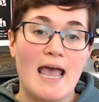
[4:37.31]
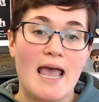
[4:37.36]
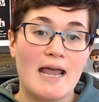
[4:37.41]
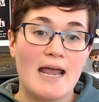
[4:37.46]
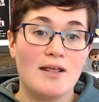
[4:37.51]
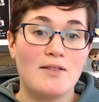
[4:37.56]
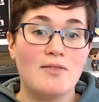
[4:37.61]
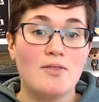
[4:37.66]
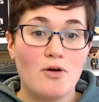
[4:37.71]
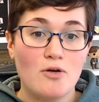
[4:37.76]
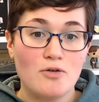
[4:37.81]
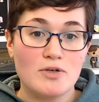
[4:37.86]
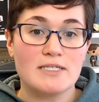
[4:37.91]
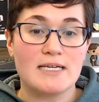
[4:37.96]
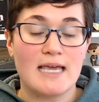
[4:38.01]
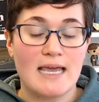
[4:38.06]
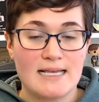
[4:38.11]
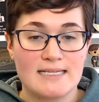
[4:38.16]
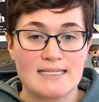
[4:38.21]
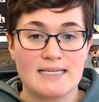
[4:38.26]
And in those
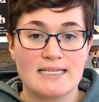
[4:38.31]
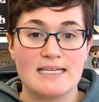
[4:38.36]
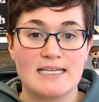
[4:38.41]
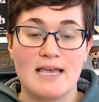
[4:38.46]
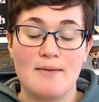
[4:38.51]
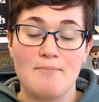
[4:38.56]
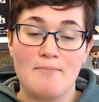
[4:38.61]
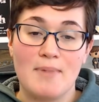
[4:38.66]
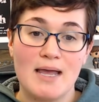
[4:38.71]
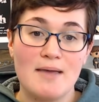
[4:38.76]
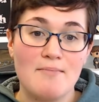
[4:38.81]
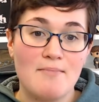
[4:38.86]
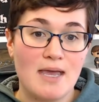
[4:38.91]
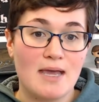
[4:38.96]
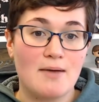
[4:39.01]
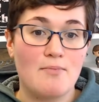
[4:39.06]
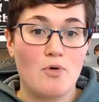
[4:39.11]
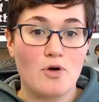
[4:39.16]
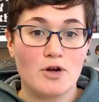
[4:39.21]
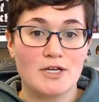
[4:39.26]
cases, it might
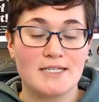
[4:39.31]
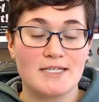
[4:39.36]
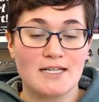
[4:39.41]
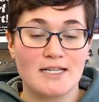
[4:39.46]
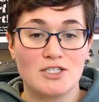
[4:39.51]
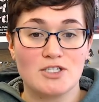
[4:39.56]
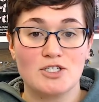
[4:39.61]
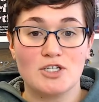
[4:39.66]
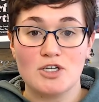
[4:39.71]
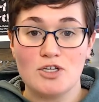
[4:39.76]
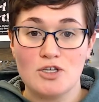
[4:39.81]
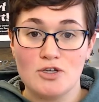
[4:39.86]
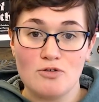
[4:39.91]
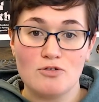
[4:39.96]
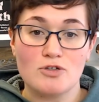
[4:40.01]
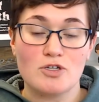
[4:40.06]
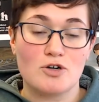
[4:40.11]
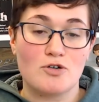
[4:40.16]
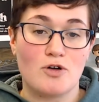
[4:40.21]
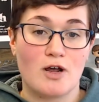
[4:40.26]
make more sense to
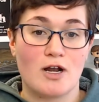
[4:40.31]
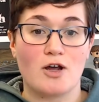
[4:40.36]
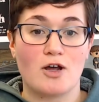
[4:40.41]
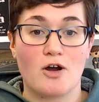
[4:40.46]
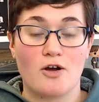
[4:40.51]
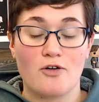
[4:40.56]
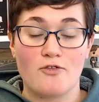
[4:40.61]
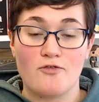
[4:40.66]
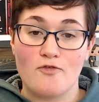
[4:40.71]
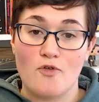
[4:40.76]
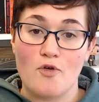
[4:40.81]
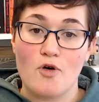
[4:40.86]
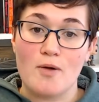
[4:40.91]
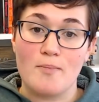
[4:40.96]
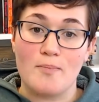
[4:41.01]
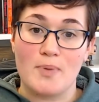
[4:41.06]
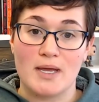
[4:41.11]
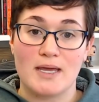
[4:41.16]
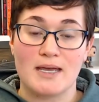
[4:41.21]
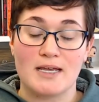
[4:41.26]
use a credit card for a
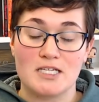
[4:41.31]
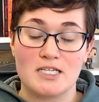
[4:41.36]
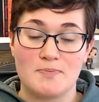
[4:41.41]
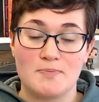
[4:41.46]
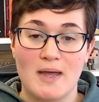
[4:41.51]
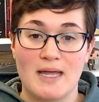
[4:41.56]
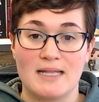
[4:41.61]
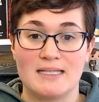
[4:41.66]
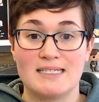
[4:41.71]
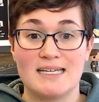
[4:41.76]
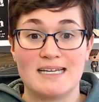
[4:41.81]
big expense,